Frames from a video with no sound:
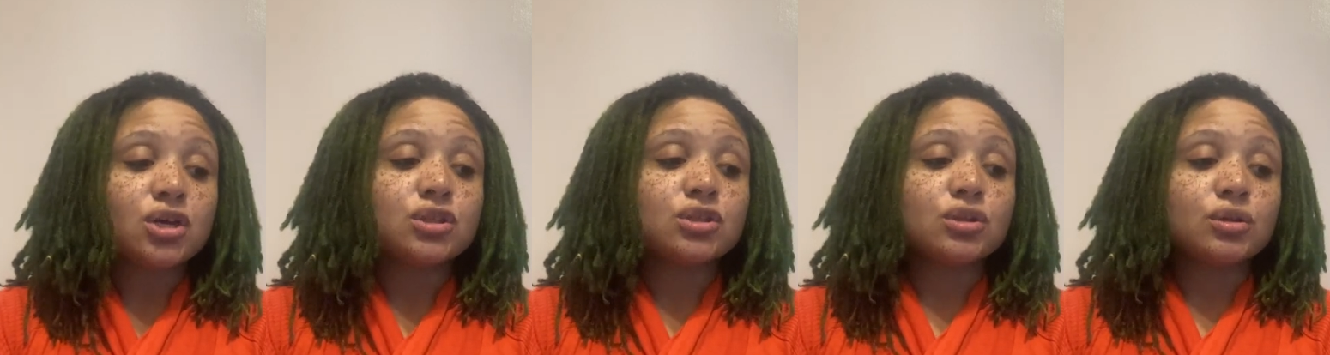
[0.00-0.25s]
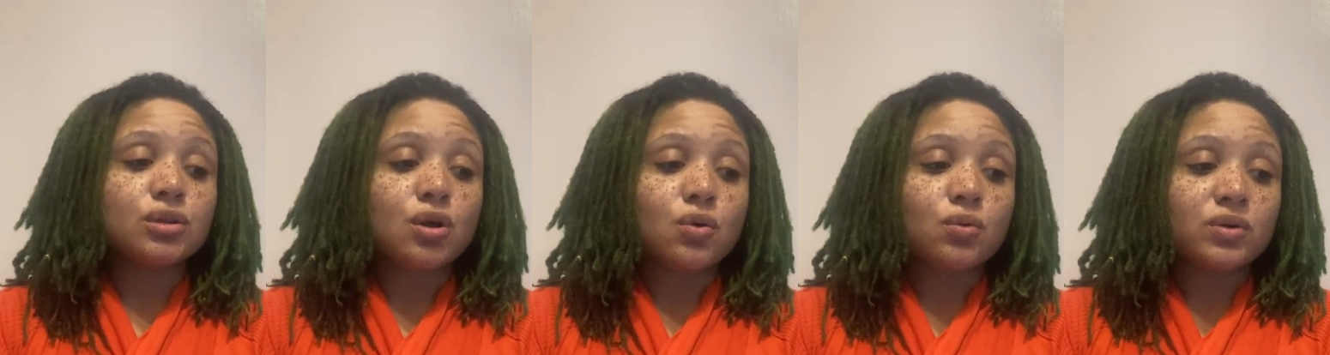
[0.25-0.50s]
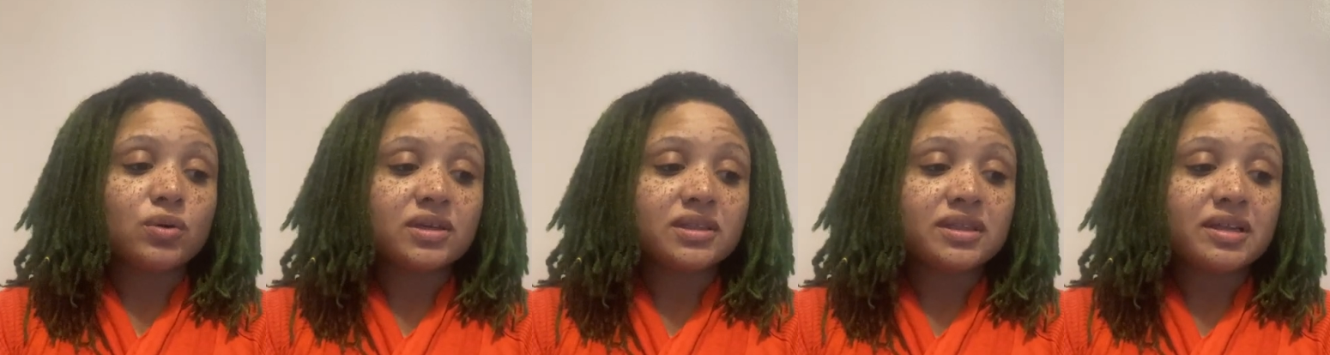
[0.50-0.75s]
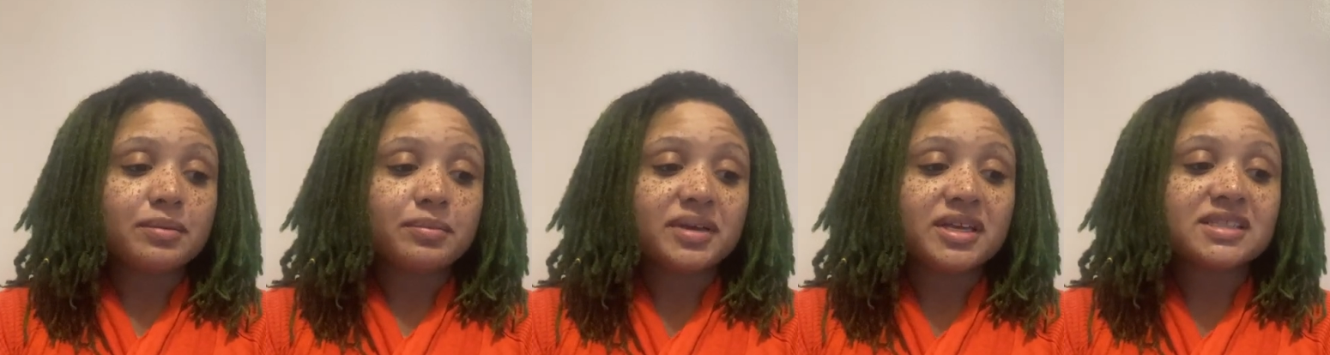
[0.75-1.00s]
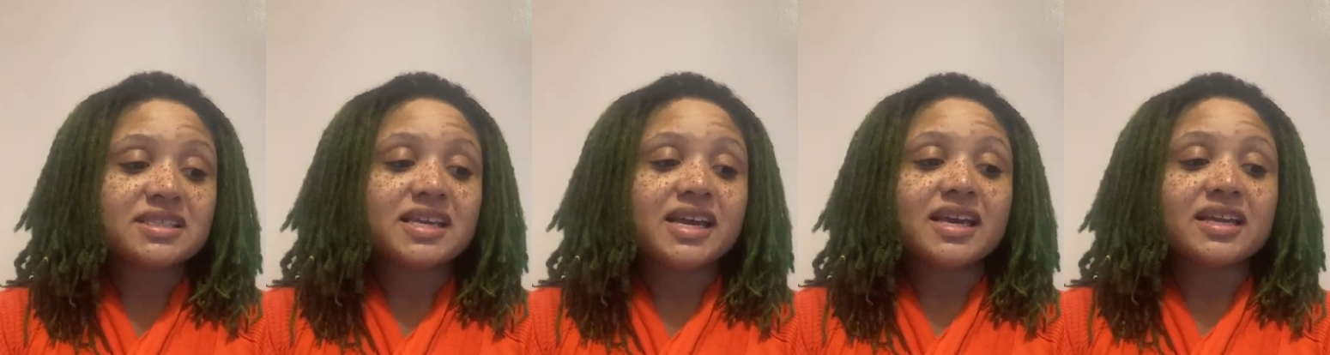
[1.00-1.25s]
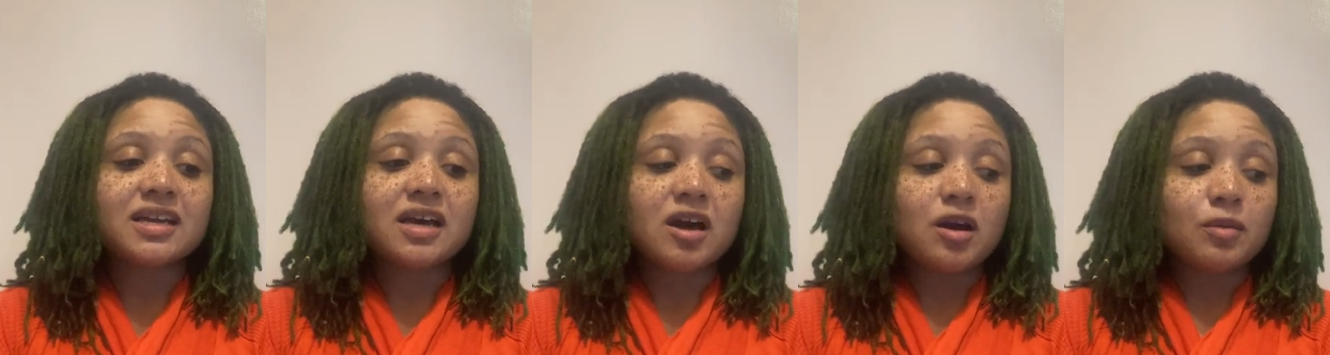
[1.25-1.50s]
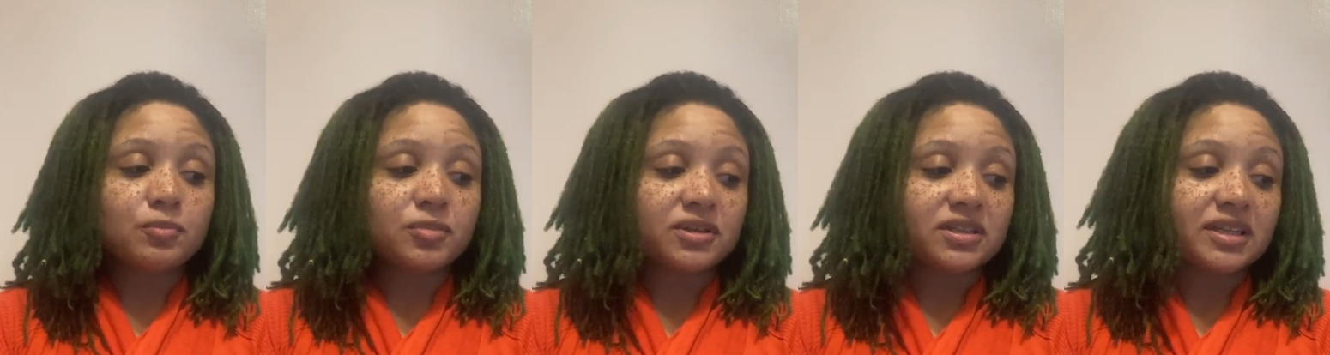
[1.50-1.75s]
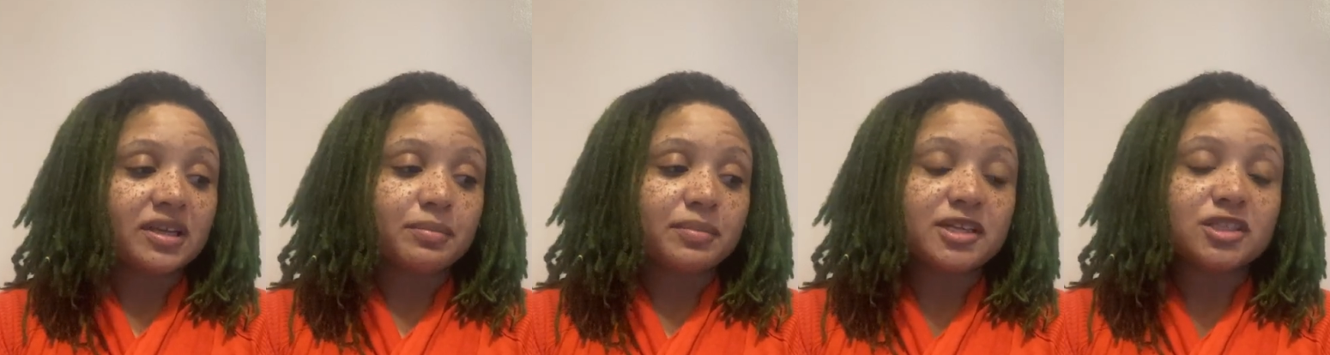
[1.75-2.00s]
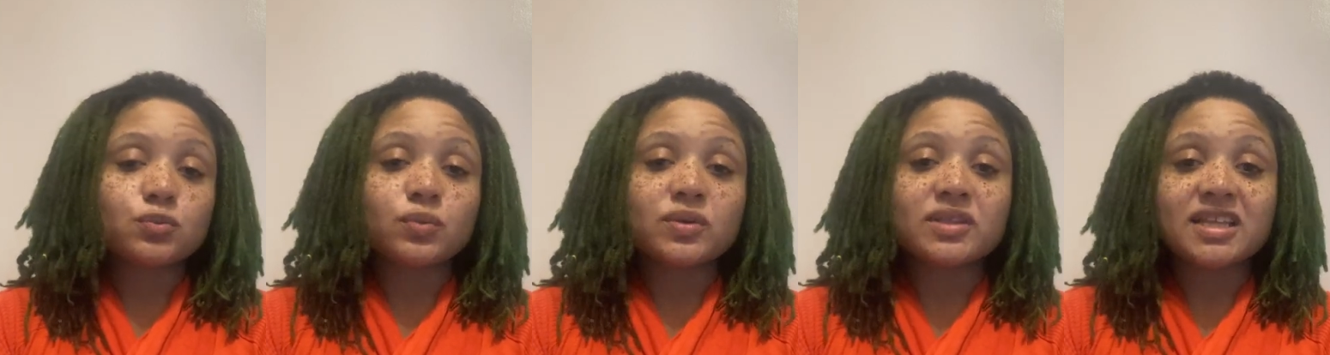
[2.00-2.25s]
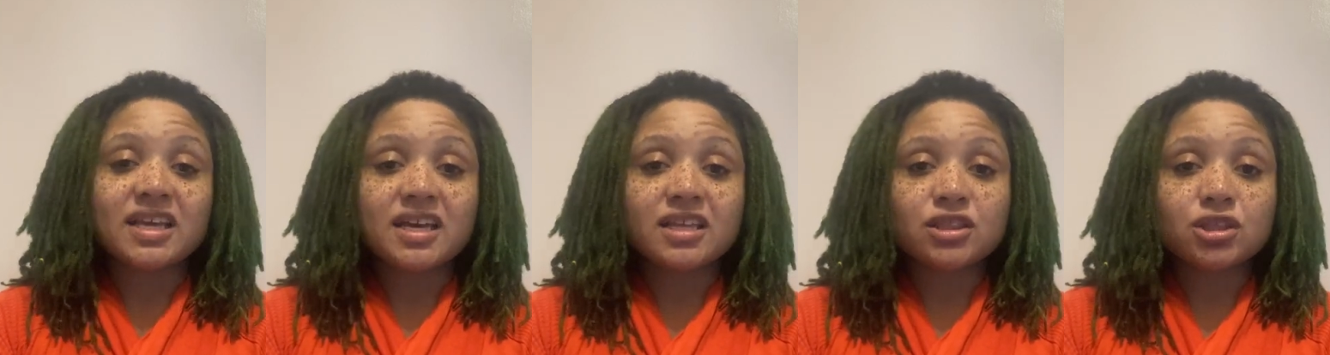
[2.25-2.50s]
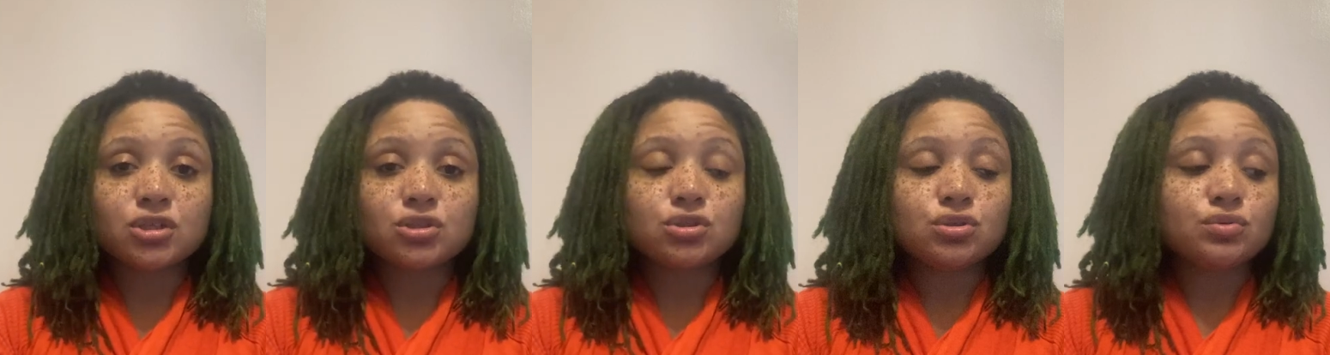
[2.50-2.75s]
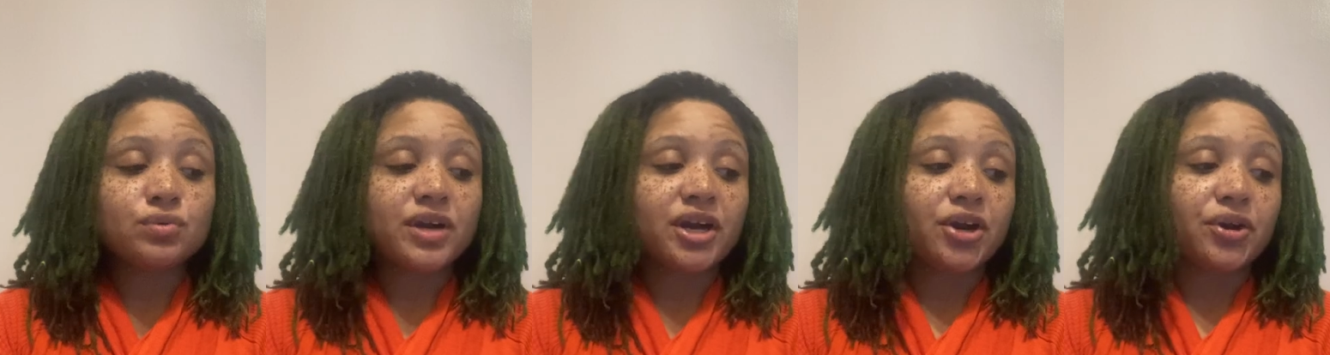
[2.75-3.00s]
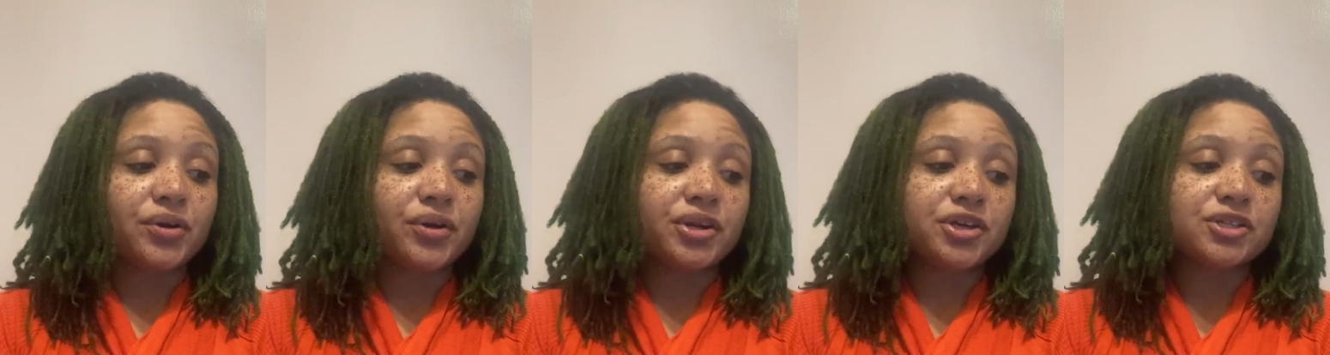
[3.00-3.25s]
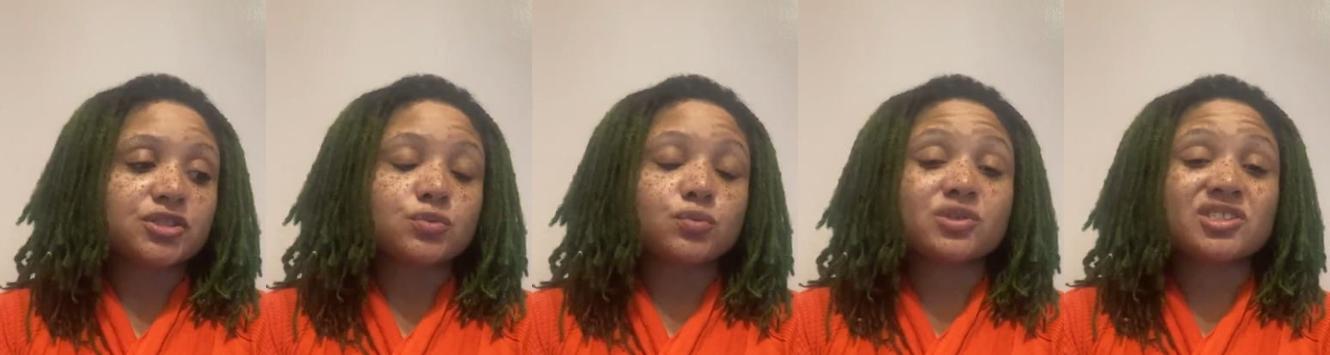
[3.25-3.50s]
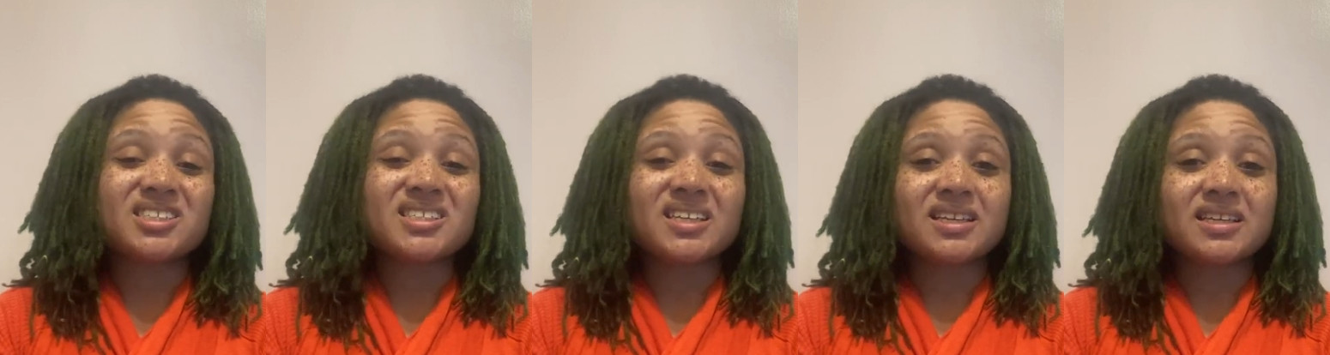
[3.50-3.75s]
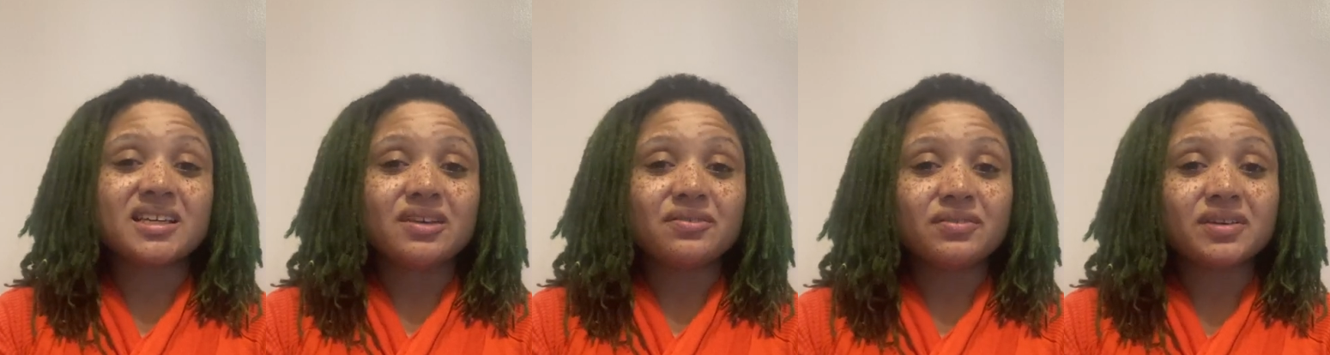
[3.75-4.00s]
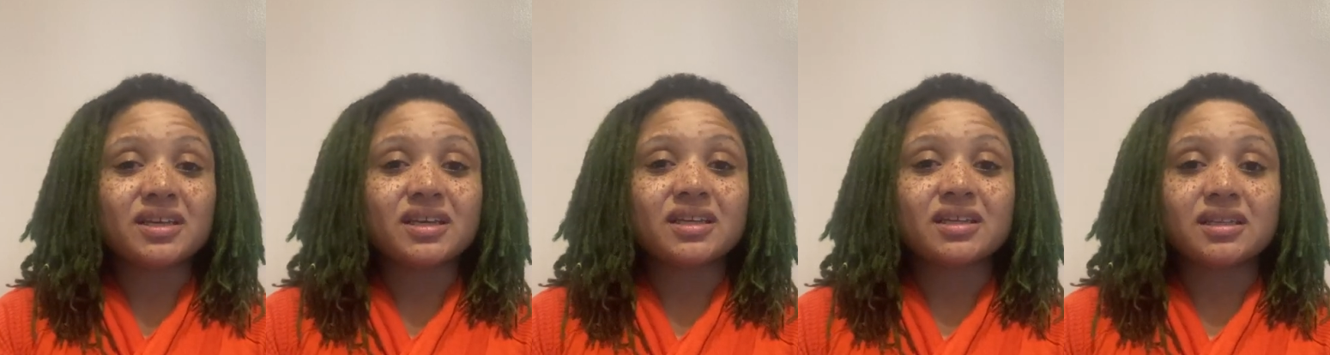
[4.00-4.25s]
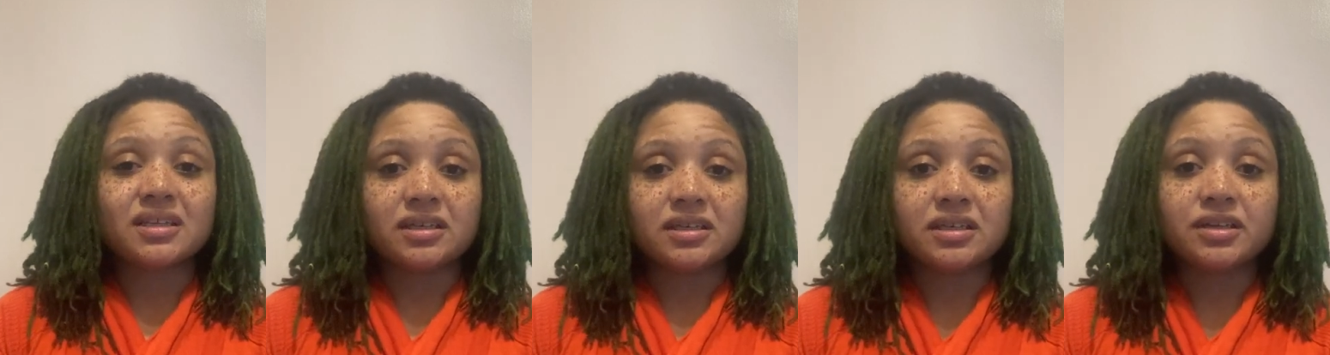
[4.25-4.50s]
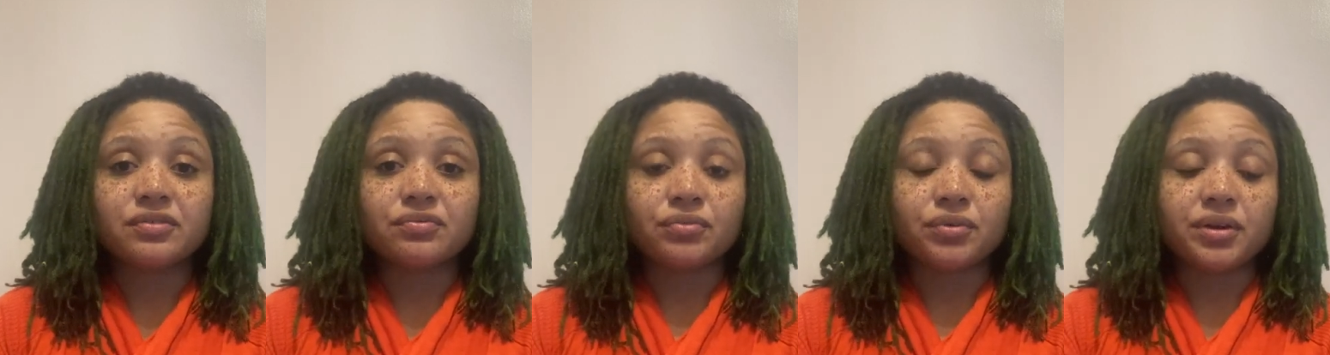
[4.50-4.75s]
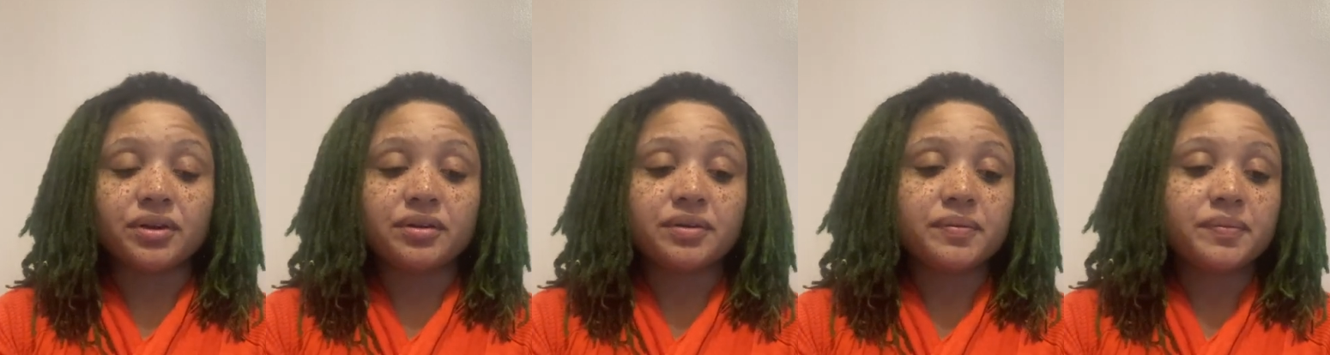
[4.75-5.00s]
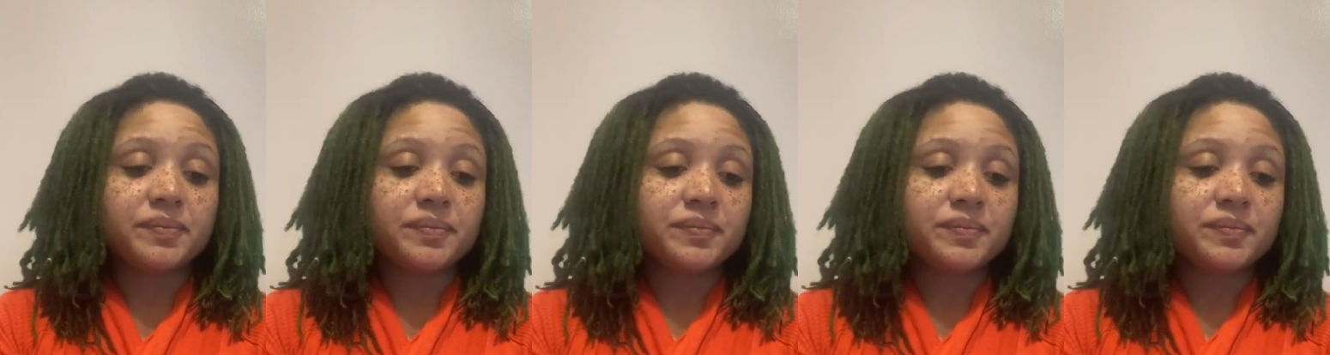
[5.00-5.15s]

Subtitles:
the lower limits and upper limits within the two areas were significantly different.